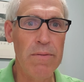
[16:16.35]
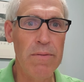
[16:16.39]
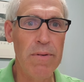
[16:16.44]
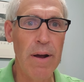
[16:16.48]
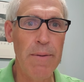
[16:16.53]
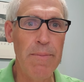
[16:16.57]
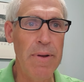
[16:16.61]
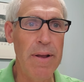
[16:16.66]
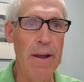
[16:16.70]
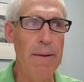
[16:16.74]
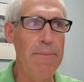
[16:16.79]
I
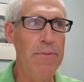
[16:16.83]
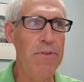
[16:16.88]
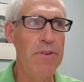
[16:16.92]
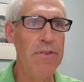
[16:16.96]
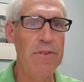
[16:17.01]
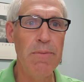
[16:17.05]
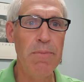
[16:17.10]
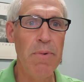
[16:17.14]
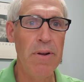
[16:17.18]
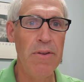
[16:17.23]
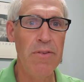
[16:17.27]
mean, I'm
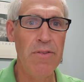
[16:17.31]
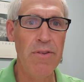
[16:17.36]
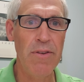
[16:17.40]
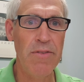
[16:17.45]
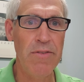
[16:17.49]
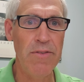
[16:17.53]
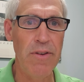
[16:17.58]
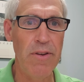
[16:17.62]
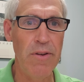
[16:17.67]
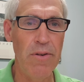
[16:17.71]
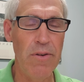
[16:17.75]
just about
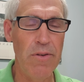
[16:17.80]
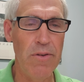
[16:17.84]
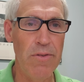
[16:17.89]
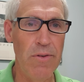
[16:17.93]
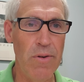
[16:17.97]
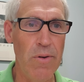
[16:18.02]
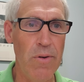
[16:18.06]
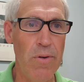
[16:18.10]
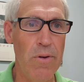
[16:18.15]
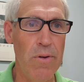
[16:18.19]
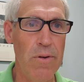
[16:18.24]
60 years
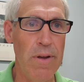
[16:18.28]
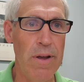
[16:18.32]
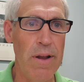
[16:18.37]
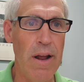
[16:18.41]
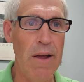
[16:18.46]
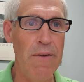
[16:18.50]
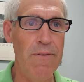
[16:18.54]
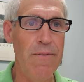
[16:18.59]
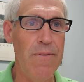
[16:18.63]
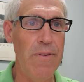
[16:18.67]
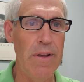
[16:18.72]
old, and
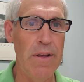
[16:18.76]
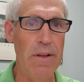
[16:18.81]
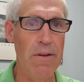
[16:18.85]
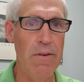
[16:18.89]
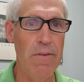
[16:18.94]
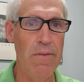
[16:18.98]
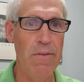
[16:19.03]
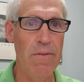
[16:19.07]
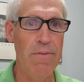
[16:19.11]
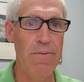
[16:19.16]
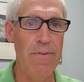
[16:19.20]
I
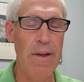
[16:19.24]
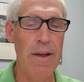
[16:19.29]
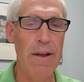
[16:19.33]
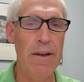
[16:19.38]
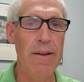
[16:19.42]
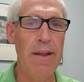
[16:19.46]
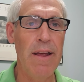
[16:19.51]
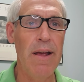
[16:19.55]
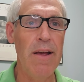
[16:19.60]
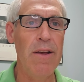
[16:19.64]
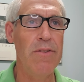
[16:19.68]
feel
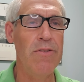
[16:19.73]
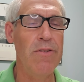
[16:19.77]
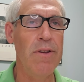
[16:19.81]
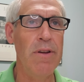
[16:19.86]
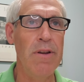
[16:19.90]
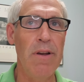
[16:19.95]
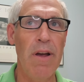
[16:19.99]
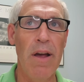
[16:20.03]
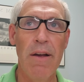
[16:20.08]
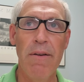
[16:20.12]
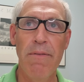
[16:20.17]

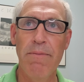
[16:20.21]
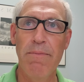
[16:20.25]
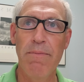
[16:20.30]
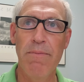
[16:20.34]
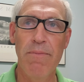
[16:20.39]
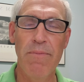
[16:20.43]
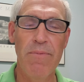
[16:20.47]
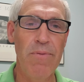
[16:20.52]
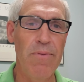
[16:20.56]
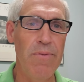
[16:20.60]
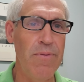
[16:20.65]
fantastic.
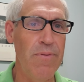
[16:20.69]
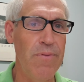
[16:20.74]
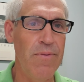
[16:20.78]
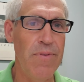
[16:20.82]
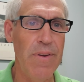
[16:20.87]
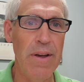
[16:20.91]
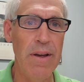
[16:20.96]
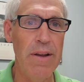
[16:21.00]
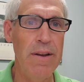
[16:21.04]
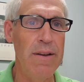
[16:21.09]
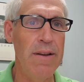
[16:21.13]
I'm
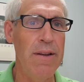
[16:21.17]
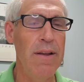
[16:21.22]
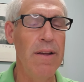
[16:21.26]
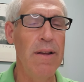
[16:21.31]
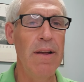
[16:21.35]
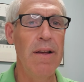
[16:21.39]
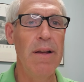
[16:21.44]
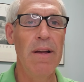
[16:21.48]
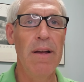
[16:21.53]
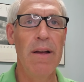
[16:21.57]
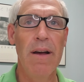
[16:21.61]
fit.
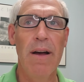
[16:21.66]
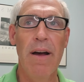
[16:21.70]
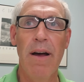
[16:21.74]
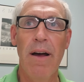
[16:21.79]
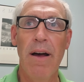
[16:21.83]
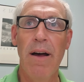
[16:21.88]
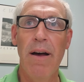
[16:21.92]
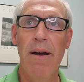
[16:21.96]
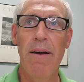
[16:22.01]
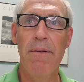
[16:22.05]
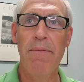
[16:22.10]

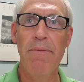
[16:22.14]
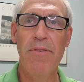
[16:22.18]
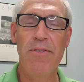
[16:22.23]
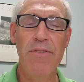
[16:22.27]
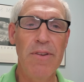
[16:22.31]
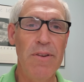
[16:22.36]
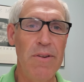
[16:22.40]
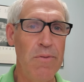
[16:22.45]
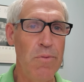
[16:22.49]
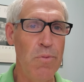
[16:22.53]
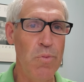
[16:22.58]
I
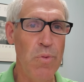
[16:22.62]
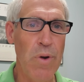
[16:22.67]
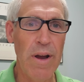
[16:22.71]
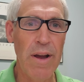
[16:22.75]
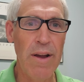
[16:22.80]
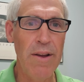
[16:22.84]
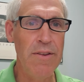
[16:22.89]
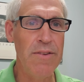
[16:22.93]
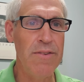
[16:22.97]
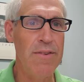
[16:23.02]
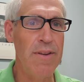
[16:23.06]
still
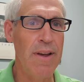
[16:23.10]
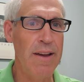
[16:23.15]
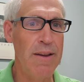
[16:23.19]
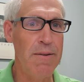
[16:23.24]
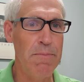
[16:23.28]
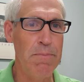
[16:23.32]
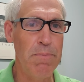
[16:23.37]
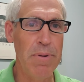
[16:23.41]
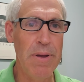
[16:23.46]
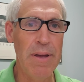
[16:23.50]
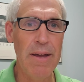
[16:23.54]
race, I
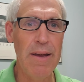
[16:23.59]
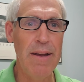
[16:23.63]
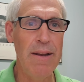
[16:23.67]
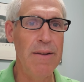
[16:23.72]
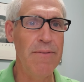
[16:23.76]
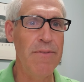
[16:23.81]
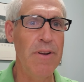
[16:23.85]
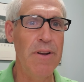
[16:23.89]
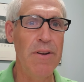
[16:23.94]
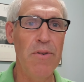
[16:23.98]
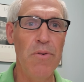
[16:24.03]
compete,
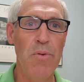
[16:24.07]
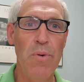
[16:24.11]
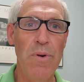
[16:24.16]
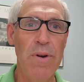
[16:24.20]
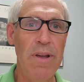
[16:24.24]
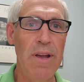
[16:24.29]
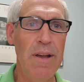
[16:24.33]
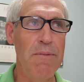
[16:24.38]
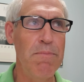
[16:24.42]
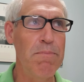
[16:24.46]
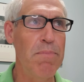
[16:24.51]
I've done
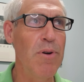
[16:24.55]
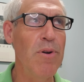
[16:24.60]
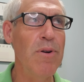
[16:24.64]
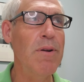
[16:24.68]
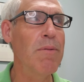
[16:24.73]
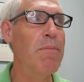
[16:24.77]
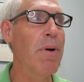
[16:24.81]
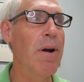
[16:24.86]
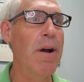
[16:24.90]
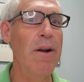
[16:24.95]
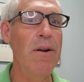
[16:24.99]
28
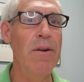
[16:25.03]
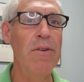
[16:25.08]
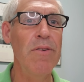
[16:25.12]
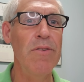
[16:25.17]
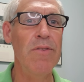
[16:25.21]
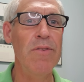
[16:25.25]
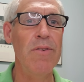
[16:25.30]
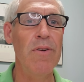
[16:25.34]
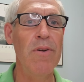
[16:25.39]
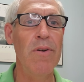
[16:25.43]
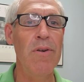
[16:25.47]
Birkebeiners,
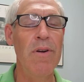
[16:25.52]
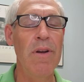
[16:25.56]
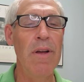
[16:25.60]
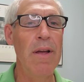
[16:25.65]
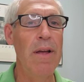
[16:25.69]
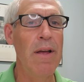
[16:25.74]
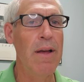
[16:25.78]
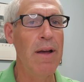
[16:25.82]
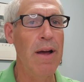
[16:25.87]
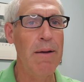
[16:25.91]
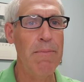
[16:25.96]
so
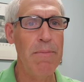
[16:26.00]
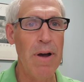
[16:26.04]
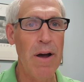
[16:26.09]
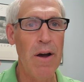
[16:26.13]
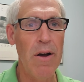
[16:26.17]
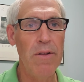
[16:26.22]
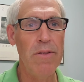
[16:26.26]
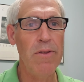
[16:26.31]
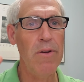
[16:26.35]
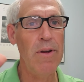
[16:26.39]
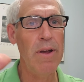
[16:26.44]
I'm
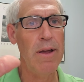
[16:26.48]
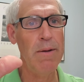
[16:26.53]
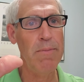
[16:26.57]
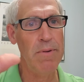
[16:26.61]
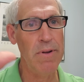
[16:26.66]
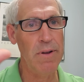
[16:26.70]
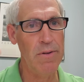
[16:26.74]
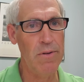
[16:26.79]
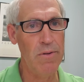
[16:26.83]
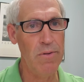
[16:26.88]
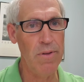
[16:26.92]
out there
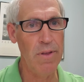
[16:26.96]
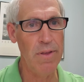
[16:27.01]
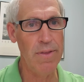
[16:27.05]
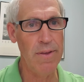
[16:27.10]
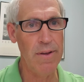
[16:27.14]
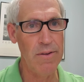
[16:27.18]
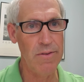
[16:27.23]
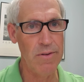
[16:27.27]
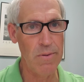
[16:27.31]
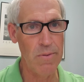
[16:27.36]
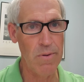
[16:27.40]
able to do the
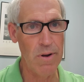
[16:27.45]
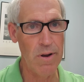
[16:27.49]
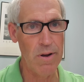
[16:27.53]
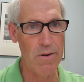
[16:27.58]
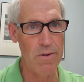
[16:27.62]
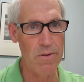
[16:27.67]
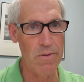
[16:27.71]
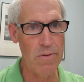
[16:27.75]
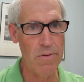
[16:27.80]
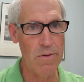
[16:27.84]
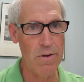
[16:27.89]
things I
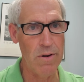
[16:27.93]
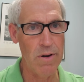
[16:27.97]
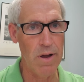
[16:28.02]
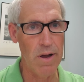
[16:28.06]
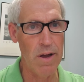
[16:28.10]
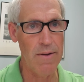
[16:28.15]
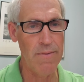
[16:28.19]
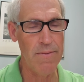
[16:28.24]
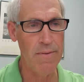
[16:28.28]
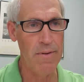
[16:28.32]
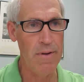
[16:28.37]
want to do in
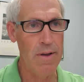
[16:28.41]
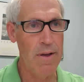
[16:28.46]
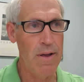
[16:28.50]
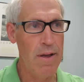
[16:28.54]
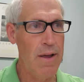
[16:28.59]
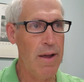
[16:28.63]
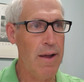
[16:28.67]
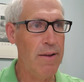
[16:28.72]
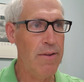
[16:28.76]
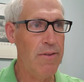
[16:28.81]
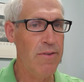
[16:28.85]
life
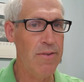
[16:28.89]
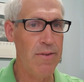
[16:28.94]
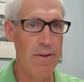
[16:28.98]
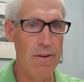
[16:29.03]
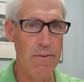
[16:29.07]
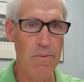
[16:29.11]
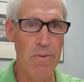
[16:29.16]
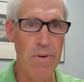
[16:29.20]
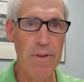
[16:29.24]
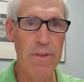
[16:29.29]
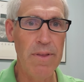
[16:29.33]

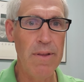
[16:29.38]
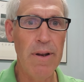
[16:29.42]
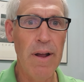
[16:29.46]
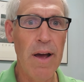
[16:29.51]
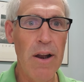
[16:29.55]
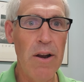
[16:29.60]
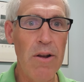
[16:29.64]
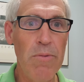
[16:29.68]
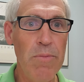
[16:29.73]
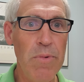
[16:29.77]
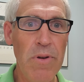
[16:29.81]
with an
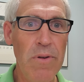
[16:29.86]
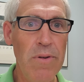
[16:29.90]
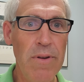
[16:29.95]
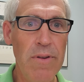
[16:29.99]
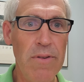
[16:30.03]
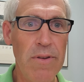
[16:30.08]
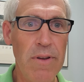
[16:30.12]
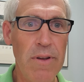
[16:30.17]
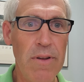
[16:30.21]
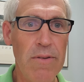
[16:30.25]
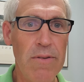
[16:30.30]
autoimmune
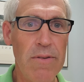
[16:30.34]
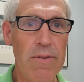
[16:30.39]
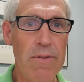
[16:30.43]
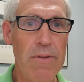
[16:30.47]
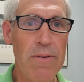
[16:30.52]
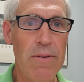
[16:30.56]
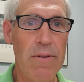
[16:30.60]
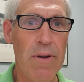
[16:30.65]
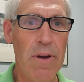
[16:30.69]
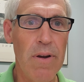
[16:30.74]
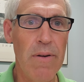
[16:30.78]
disease.
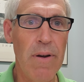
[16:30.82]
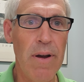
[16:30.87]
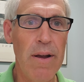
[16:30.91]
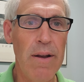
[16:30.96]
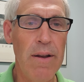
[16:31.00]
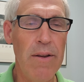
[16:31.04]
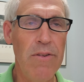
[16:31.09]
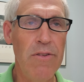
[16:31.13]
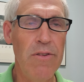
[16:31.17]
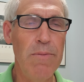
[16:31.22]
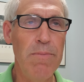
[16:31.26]
All right,
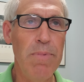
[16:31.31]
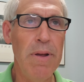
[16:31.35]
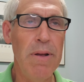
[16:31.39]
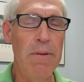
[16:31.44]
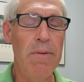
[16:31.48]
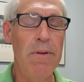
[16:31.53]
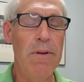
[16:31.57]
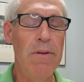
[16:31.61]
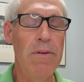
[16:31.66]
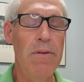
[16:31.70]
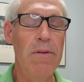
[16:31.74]
I should be
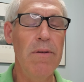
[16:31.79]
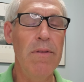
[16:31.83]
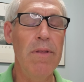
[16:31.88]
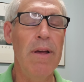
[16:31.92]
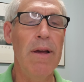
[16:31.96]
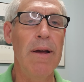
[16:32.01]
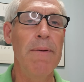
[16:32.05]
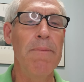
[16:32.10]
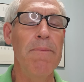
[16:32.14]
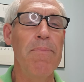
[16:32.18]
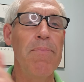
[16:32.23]
able to do
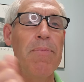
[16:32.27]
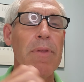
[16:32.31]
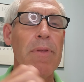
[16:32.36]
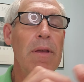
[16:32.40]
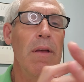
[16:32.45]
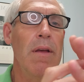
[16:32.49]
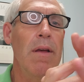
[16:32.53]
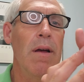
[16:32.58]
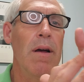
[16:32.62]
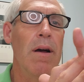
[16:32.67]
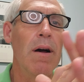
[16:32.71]
that.
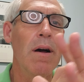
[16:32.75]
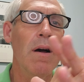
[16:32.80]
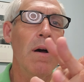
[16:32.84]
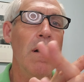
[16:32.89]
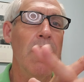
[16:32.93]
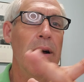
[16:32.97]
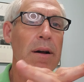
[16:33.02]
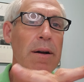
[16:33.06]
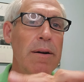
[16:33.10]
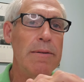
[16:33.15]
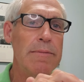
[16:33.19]

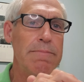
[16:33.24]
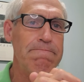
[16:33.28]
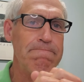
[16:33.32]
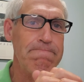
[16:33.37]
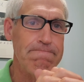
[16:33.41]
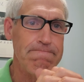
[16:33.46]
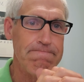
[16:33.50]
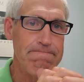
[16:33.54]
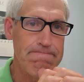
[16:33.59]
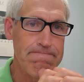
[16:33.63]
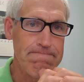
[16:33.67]
And
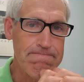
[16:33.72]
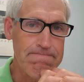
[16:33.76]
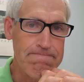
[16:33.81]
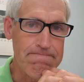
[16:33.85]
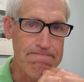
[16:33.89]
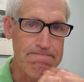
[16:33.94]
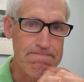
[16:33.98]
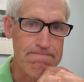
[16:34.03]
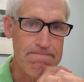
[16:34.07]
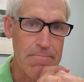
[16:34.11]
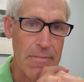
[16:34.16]

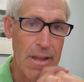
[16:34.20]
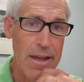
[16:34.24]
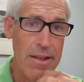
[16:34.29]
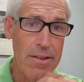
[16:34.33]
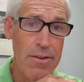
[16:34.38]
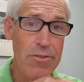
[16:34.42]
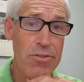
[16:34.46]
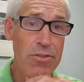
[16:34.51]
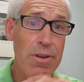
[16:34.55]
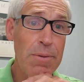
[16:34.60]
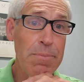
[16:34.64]

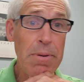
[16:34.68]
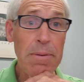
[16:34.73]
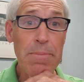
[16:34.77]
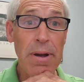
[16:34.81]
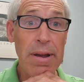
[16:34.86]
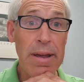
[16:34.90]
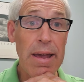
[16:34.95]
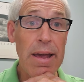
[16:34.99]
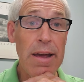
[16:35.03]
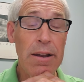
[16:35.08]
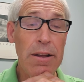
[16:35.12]
there's some people
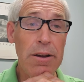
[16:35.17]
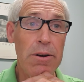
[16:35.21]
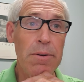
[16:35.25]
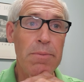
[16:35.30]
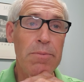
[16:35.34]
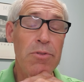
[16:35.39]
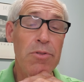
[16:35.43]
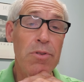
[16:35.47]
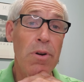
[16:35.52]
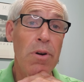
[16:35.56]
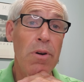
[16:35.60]
I can't
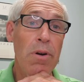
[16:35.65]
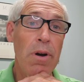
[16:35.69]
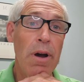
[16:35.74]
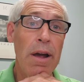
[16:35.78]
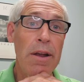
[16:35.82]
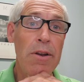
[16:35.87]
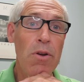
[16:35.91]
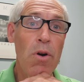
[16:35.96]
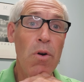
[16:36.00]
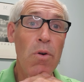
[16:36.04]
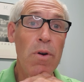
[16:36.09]
help, so
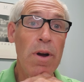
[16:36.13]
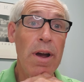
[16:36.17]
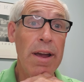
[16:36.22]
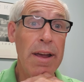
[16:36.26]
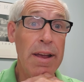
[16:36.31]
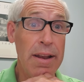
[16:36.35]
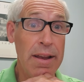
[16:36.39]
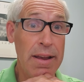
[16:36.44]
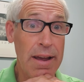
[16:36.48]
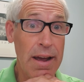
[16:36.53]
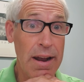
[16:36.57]
I know who I
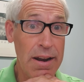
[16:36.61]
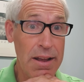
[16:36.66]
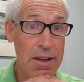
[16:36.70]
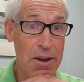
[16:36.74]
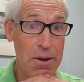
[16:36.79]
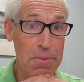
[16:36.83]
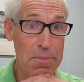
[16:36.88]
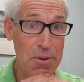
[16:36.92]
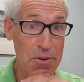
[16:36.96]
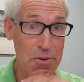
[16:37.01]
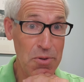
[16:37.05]
can kind of
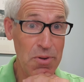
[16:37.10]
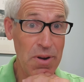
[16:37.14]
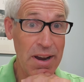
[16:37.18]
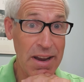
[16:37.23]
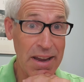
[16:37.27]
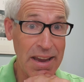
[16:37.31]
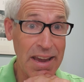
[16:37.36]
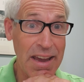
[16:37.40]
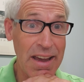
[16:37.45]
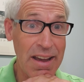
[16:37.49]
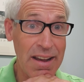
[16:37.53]
help and who I
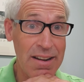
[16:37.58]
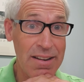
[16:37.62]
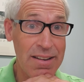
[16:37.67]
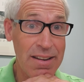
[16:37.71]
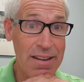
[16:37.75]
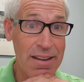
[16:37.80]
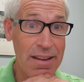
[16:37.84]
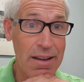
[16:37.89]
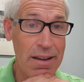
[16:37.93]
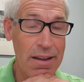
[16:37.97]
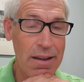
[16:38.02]
can't.
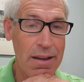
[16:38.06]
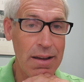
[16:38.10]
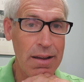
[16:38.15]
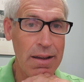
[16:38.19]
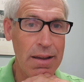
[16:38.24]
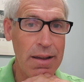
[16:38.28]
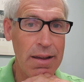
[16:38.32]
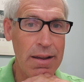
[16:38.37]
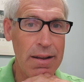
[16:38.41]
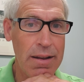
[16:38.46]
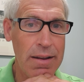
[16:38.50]

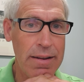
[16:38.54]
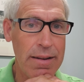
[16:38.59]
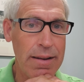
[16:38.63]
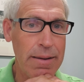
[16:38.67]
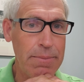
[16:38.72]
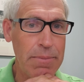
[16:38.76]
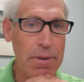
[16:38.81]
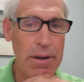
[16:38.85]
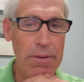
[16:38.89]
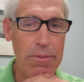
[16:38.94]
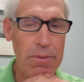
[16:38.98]
And
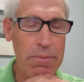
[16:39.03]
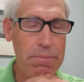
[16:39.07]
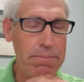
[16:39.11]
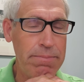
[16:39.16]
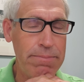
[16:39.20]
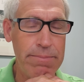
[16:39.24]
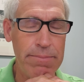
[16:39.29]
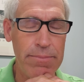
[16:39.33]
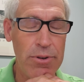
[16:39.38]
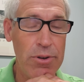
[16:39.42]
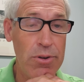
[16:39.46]
I would
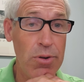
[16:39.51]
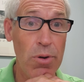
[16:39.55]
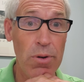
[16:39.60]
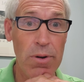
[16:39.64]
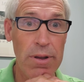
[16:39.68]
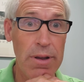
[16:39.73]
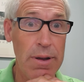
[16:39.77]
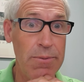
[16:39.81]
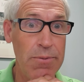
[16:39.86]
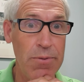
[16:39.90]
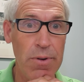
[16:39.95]

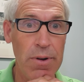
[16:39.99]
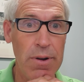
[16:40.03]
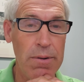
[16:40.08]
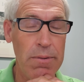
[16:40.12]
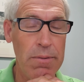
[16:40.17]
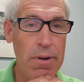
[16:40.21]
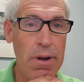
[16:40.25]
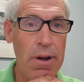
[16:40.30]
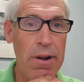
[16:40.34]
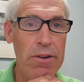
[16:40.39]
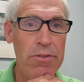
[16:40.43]
totally upfront
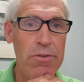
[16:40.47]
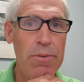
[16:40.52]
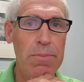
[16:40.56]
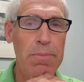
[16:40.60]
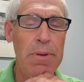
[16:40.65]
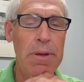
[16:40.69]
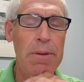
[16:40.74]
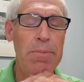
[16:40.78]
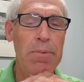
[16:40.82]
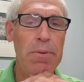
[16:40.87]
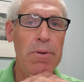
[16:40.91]
and honest with
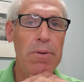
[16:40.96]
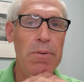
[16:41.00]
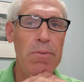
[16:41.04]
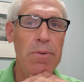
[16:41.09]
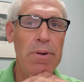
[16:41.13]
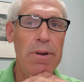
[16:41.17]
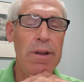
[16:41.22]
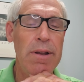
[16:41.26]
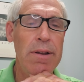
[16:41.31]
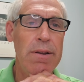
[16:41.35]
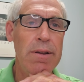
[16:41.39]
people
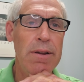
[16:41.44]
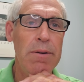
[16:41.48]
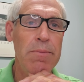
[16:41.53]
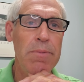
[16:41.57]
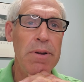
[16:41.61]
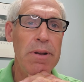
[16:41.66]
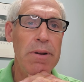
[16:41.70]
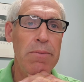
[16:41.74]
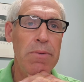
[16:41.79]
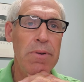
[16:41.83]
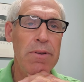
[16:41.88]
when they come
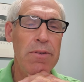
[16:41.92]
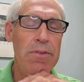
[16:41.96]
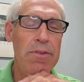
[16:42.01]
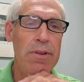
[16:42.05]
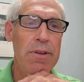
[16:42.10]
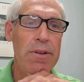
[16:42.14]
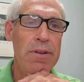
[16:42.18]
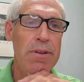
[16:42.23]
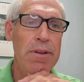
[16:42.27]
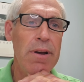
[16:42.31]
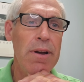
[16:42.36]
in and we
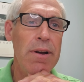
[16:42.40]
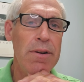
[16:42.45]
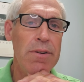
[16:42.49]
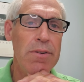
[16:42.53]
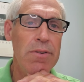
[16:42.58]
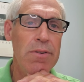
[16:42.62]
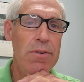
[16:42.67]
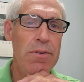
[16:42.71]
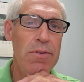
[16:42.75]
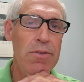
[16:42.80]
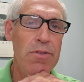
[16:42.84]
sit and talk
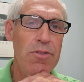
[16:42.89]
too.